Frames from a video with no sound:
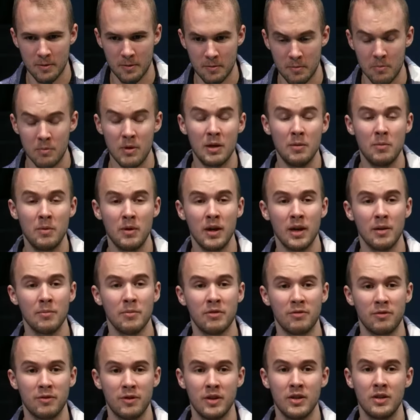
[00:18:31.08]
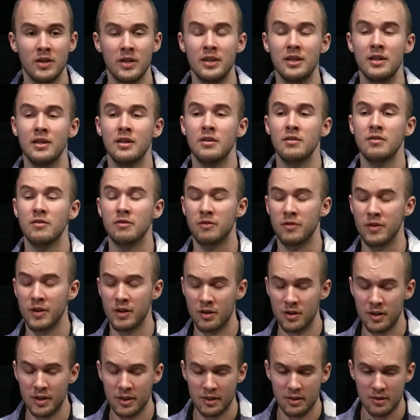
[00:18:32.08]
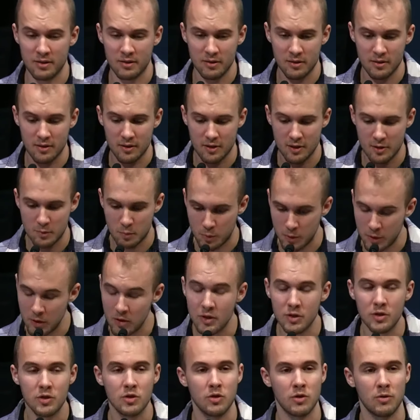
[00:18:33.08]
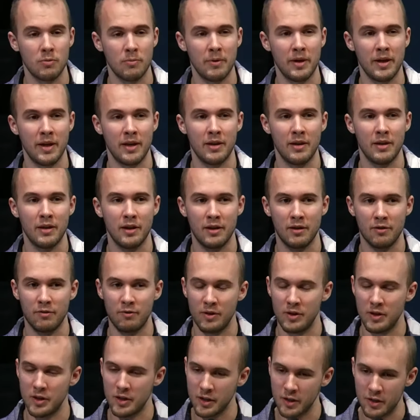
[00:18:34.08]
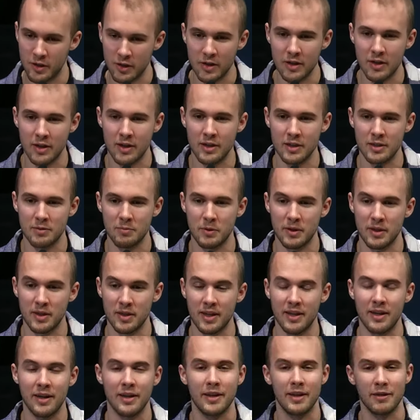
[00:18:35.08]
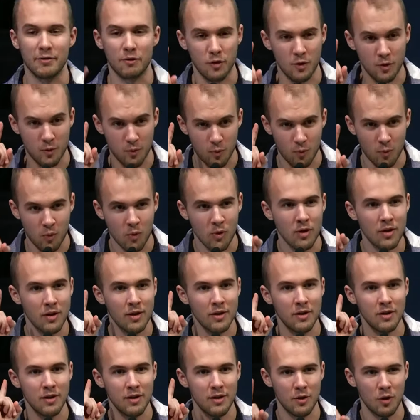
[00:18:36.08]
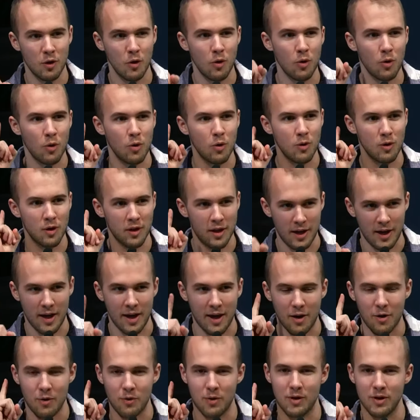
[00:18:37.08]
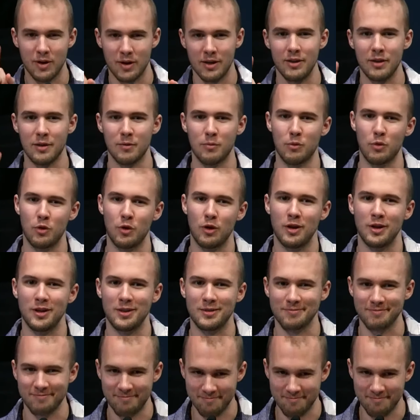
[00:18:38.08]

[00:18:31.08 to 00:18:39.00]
Maybe I'm a very, very spiritual man and a very good husband, and I give her one whole hour in the morning.